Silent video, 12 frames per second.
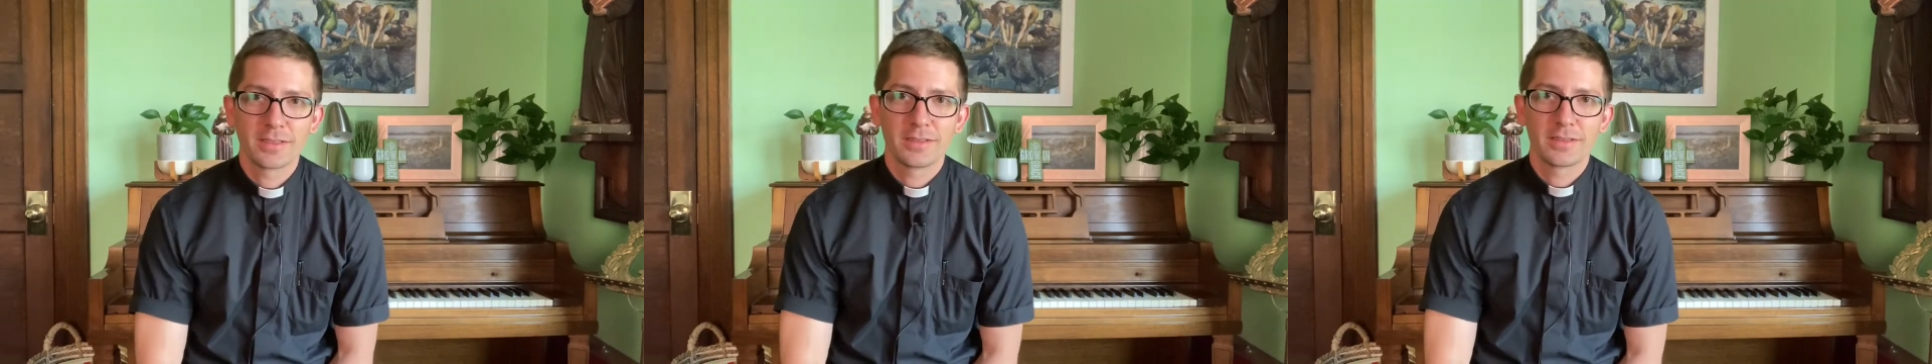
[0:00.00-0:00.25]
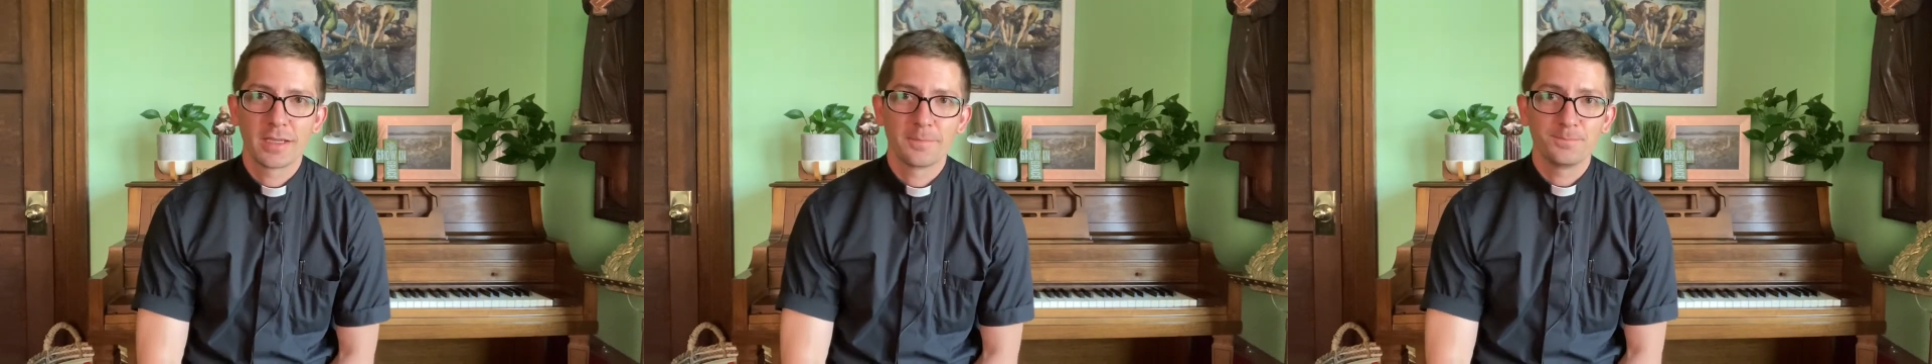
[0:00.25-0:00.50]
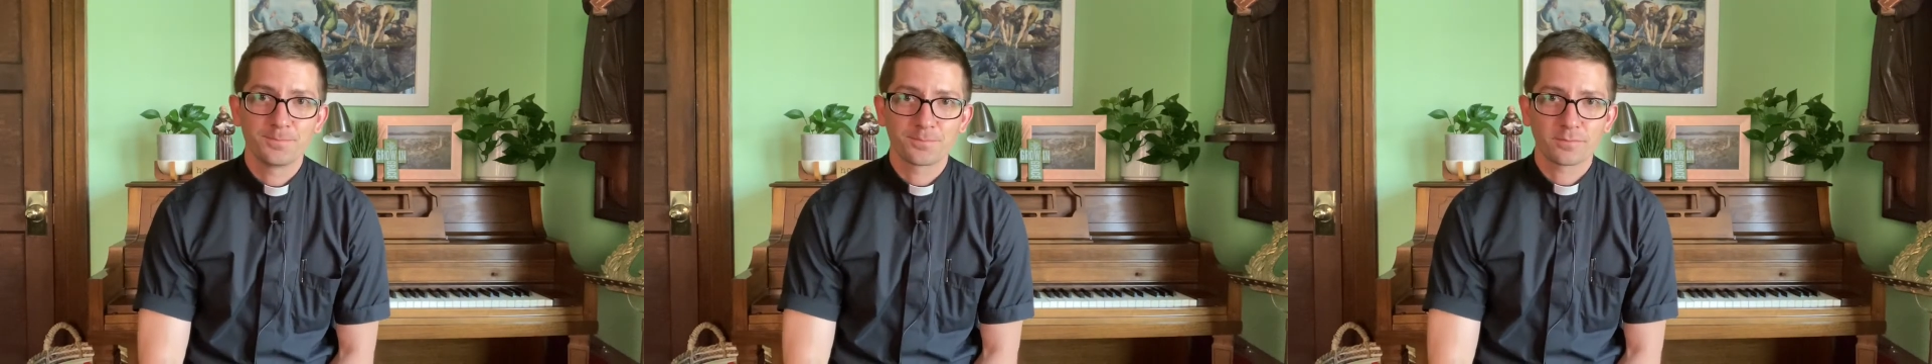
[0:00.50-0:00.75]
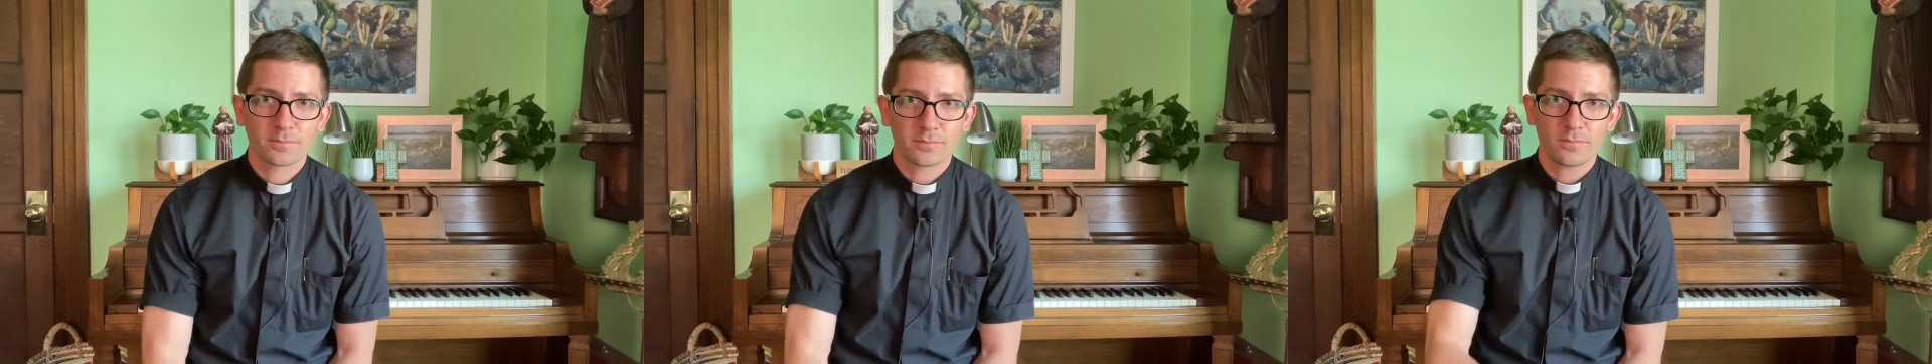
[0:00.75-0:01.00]
He said,
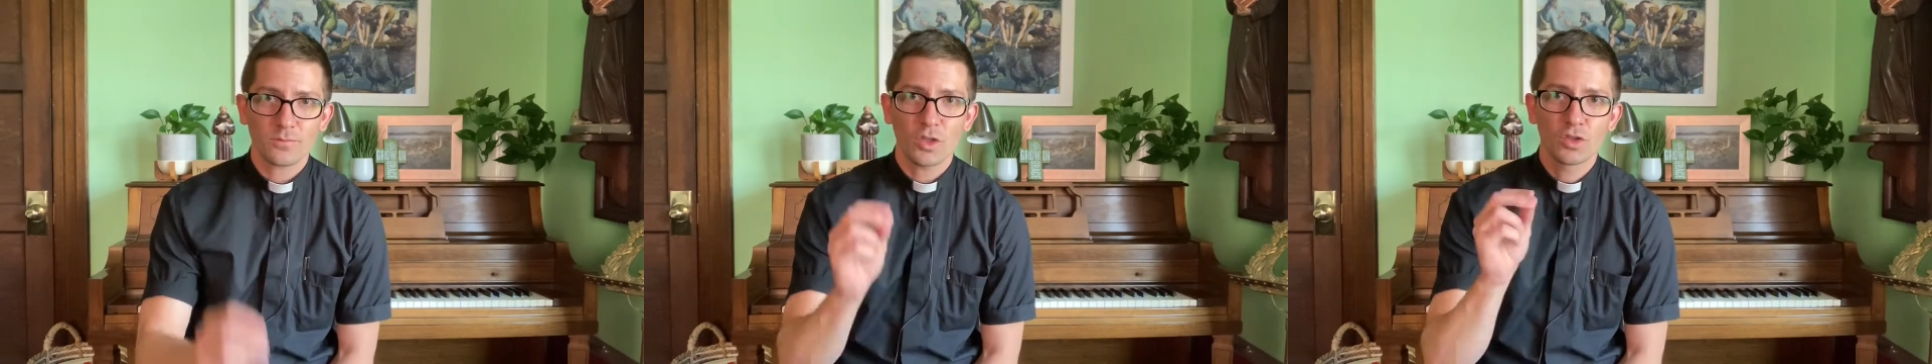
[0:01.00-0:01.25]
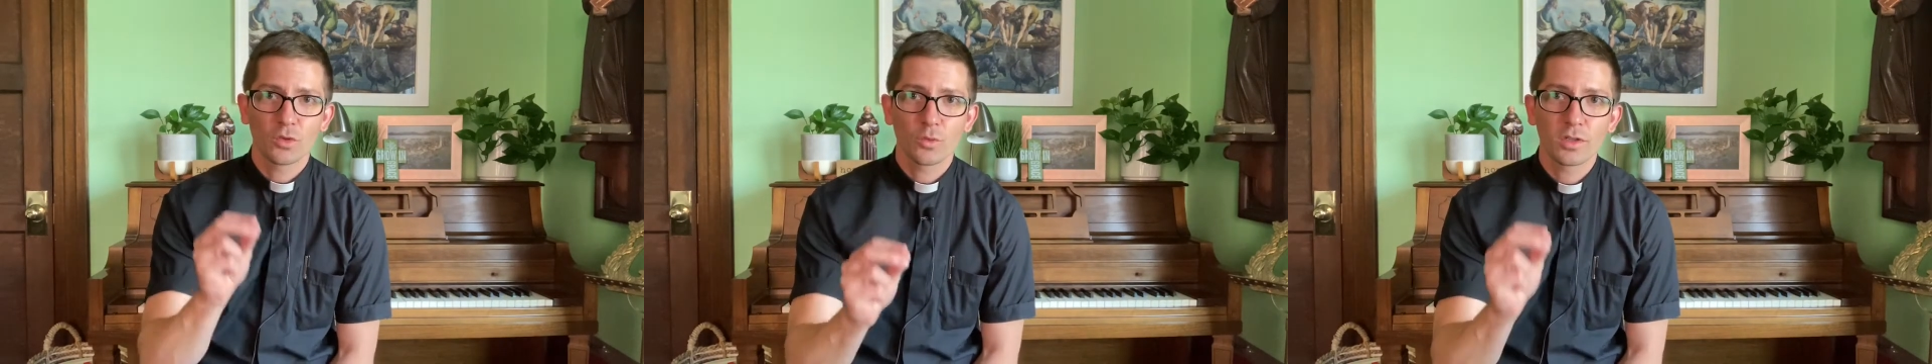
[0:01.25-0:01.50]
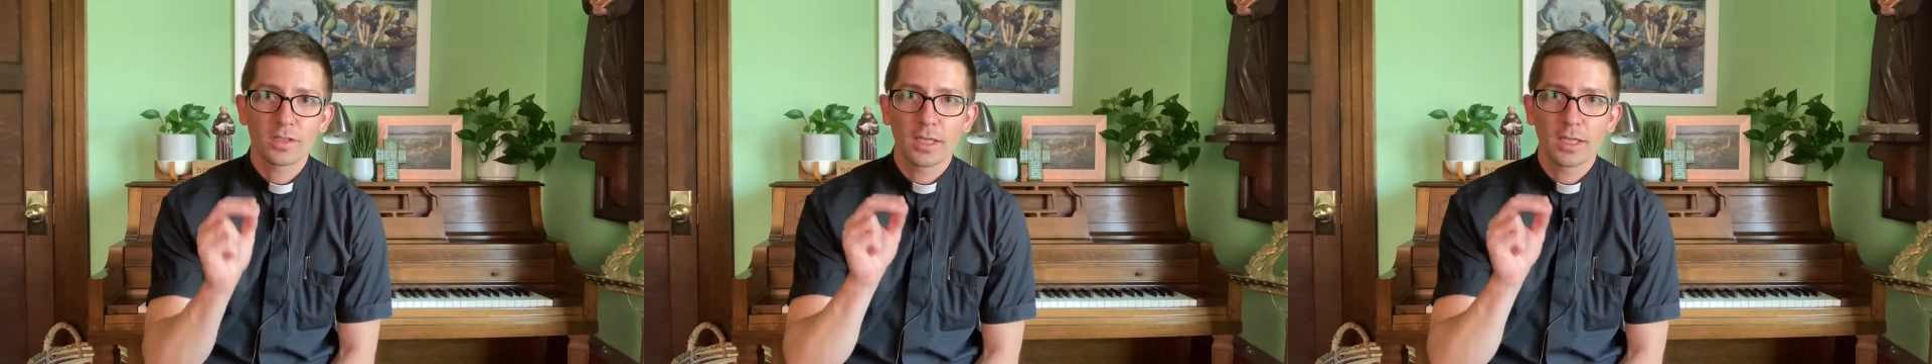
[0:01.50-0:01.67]
the word